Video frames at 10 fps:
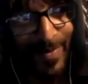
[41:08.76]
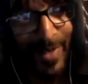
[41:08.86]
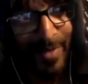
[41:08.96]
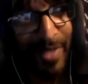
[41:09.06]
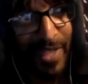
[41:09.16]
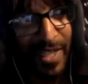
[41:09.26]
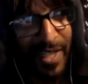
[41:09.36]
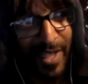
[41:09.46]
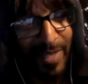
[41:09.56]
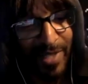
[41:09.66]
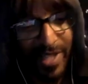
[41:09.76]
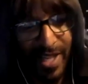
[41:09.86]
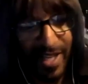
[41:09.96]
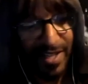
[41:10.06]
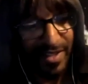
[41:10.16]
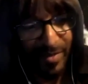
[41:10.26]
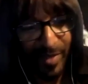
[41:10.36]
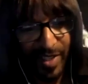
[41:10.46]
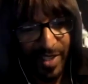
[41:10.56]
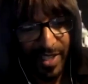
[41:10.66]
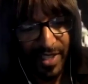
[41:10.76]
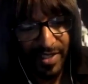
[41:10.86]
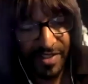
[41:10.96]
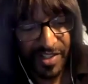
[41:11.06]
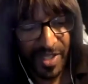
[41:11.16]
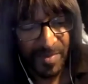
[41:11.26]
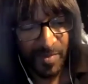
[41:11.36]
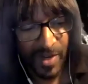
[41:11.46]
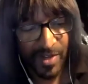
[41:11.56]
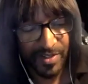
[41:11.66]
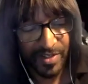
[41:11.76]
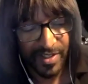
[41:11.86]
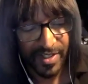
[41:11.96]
then when James Brown